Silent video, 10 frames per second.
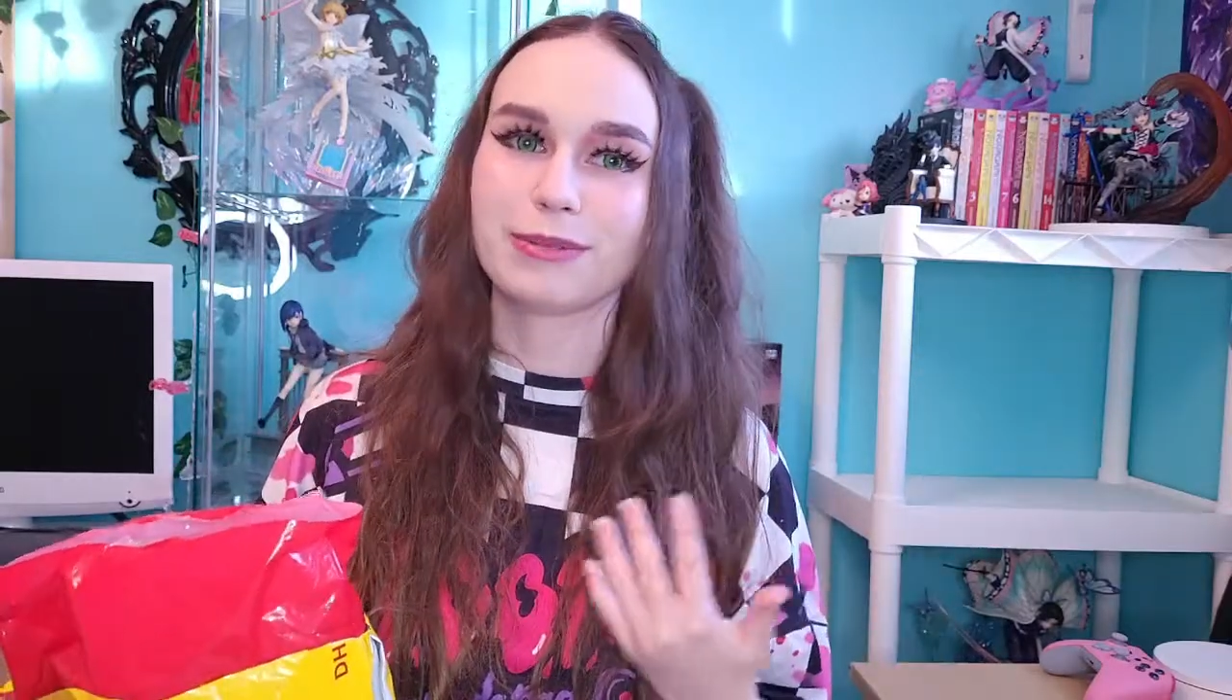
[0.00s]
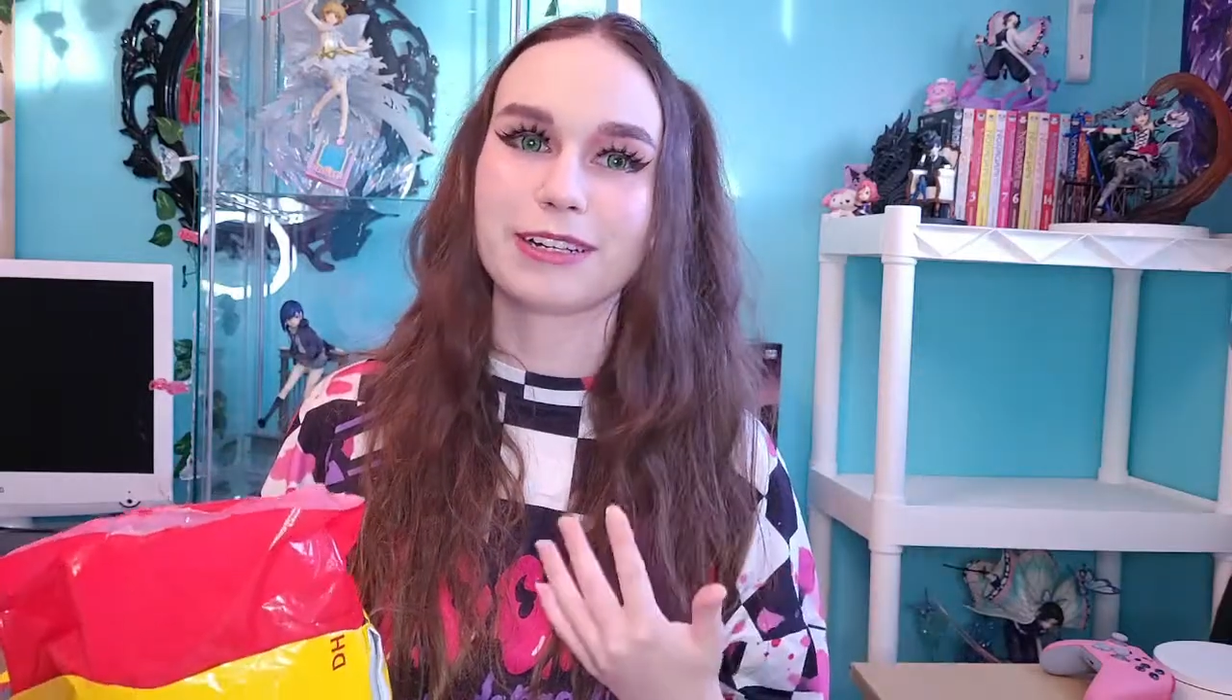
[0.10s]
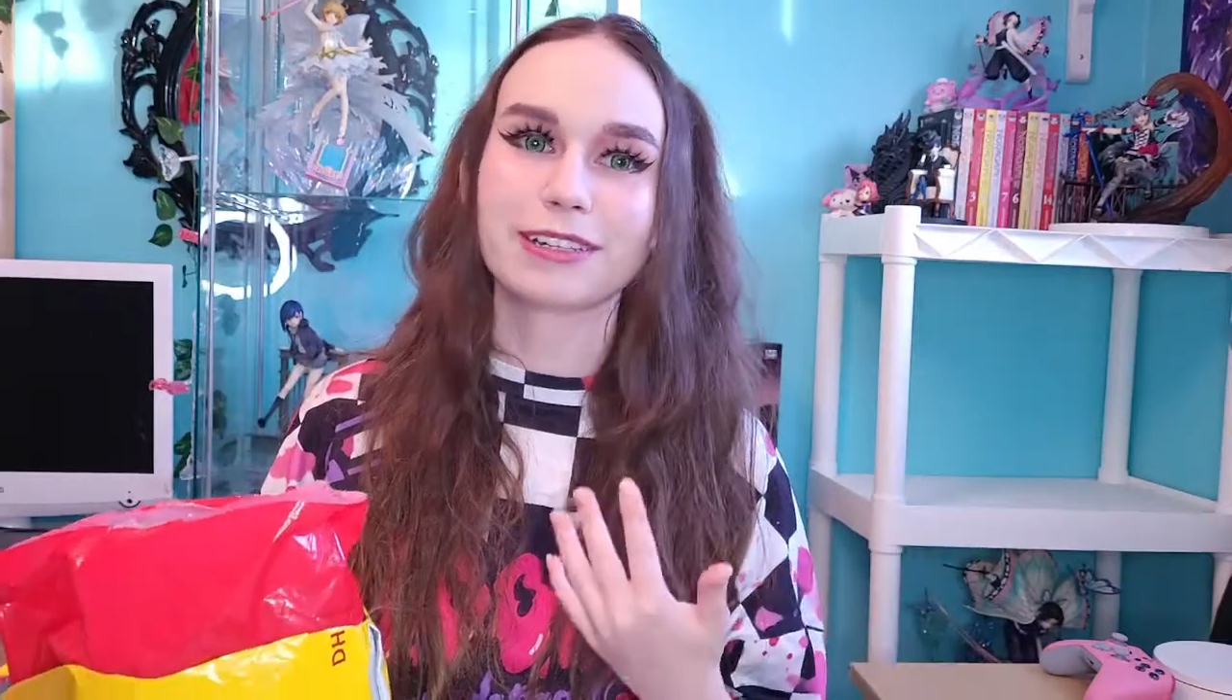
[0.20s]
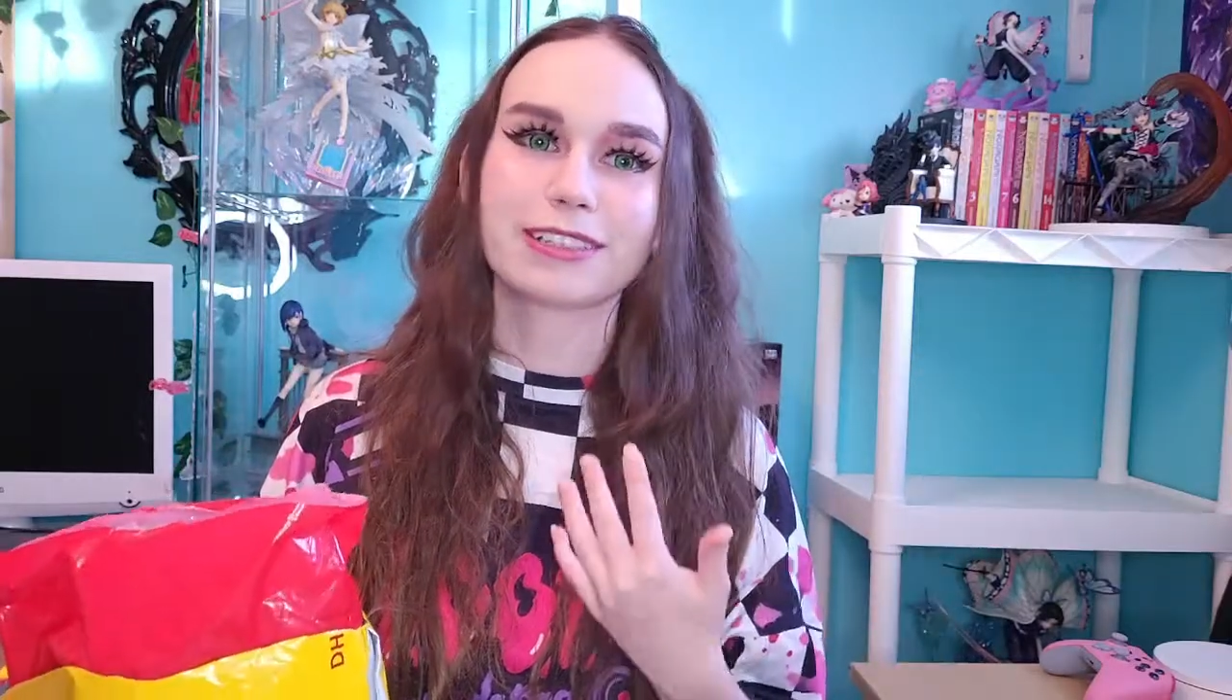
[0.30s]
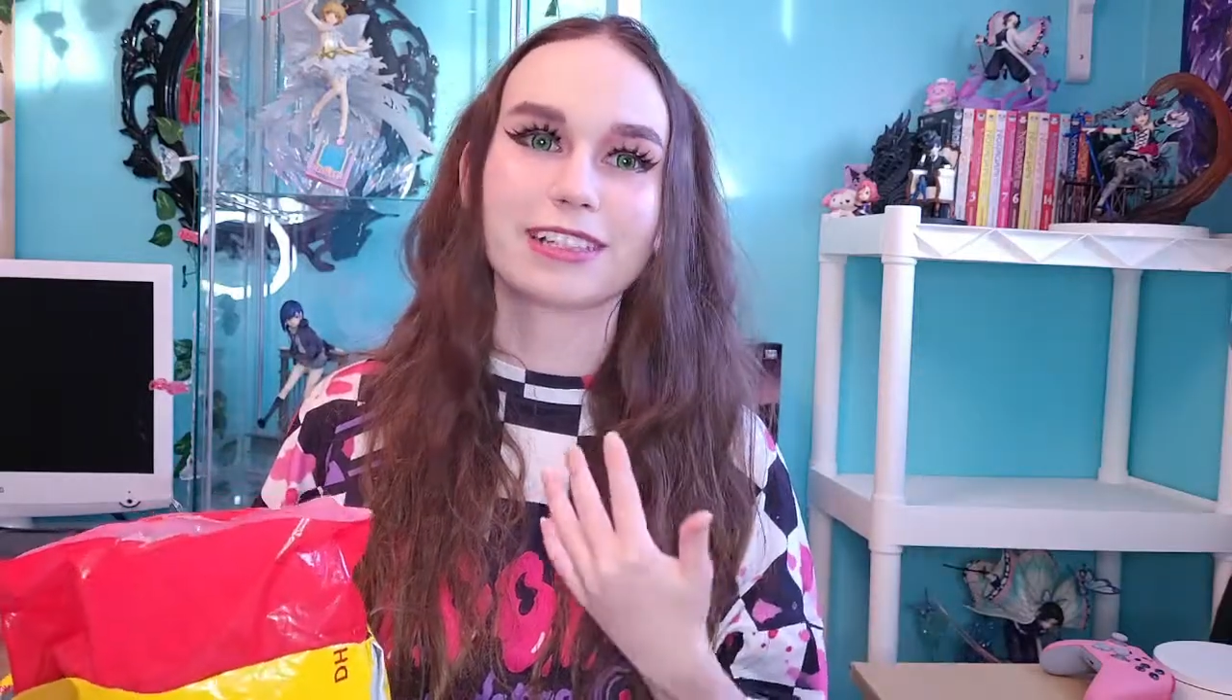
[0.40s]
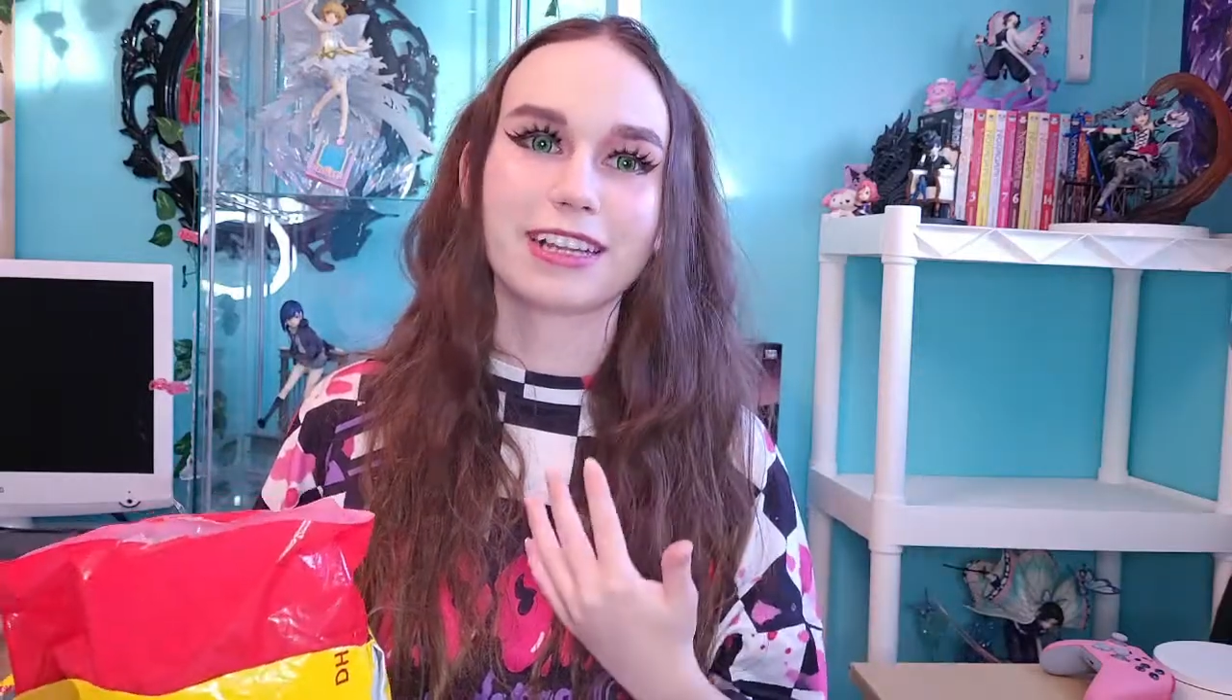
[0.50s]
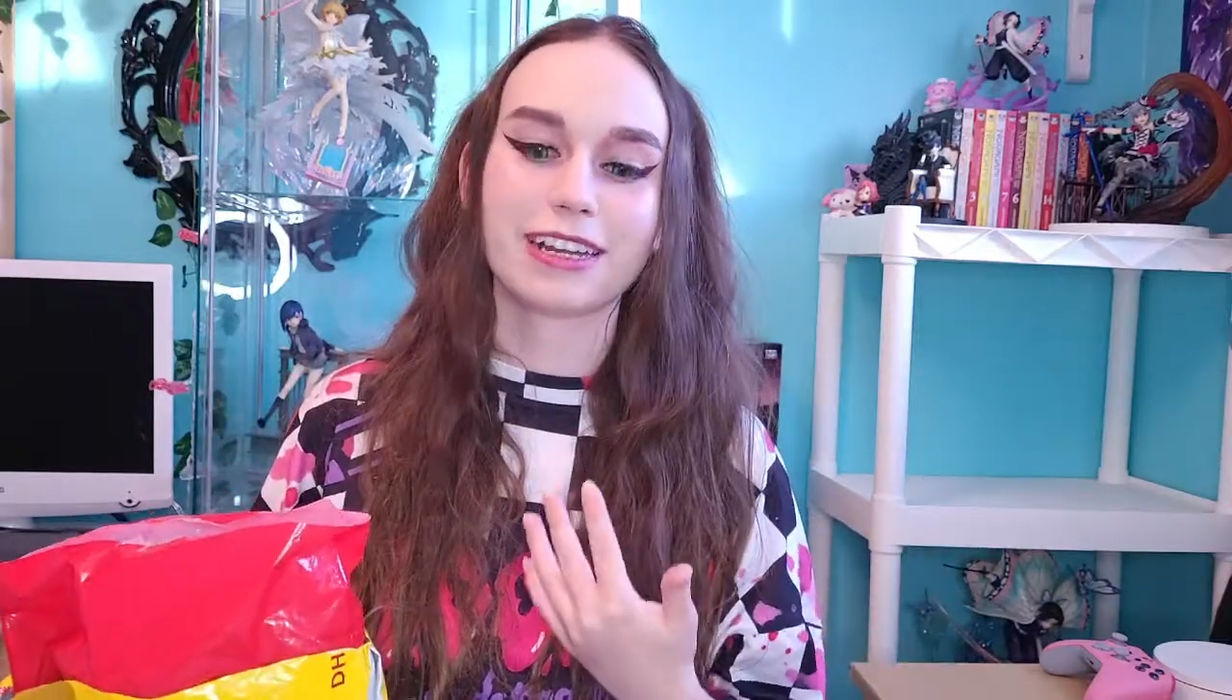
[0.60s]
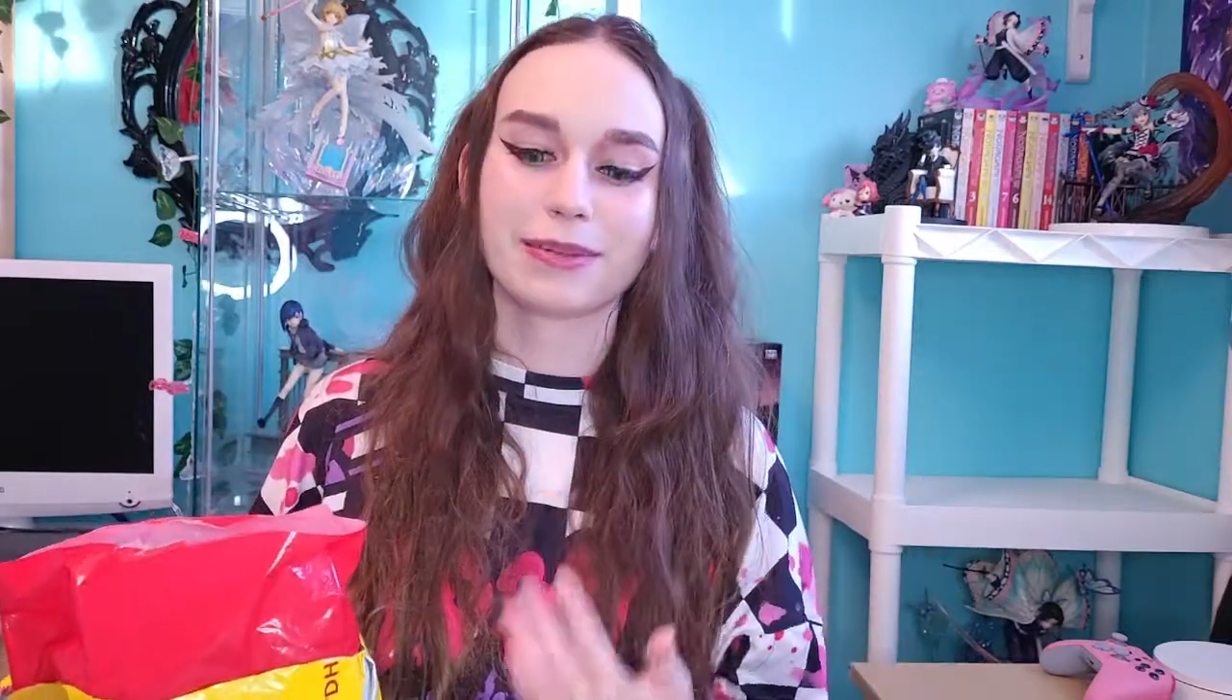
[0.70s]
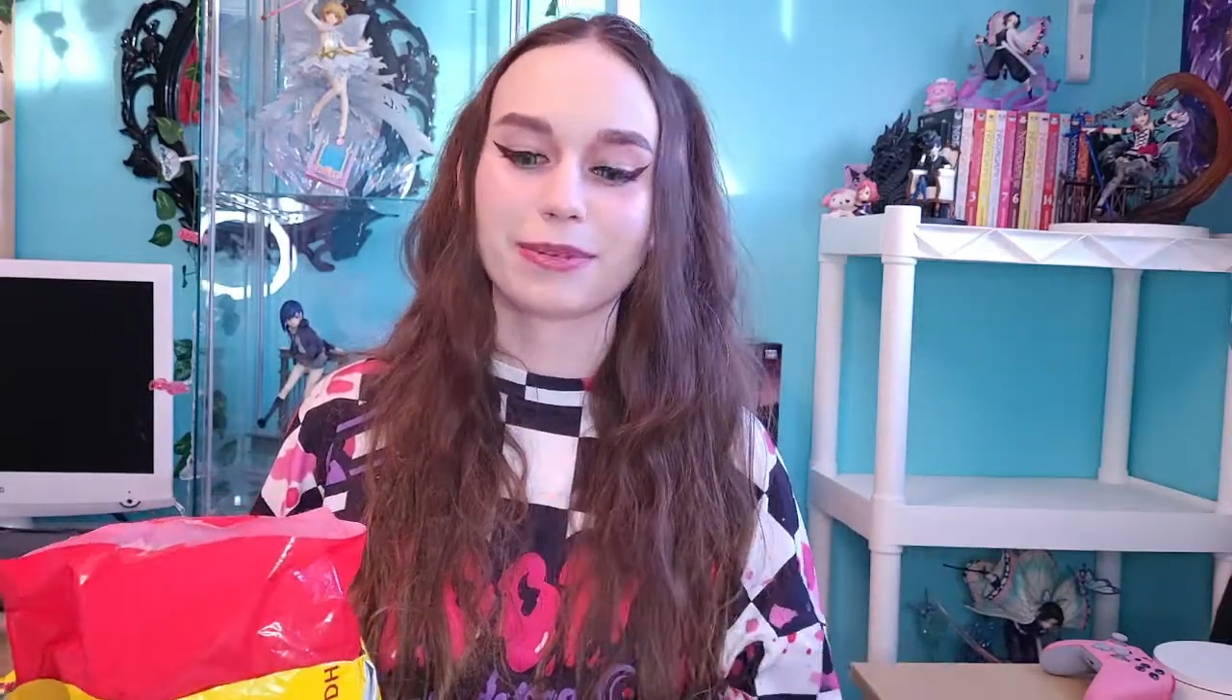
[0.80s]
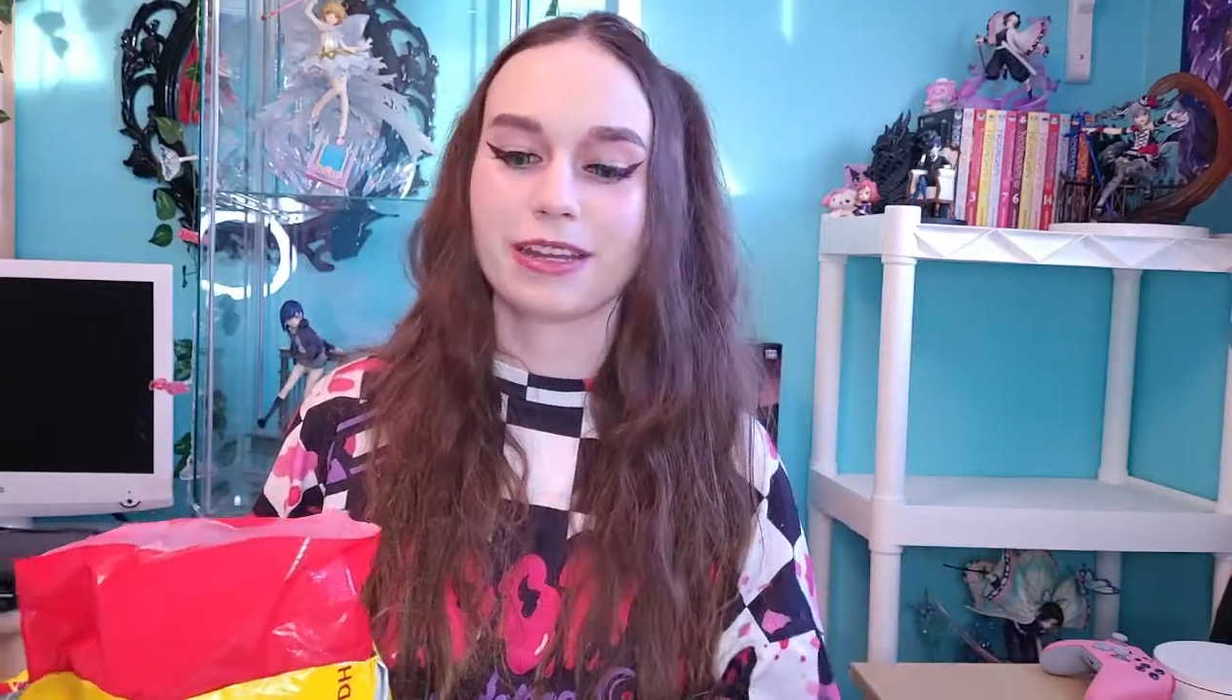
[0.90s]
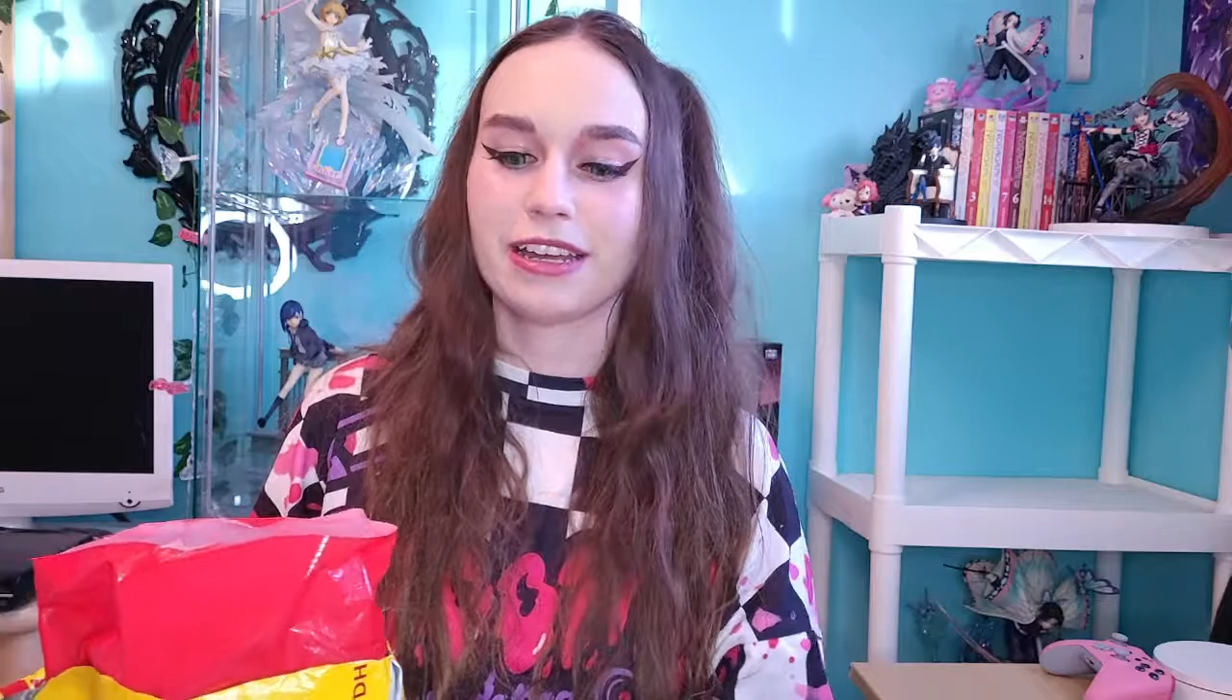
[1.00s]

Bears collab.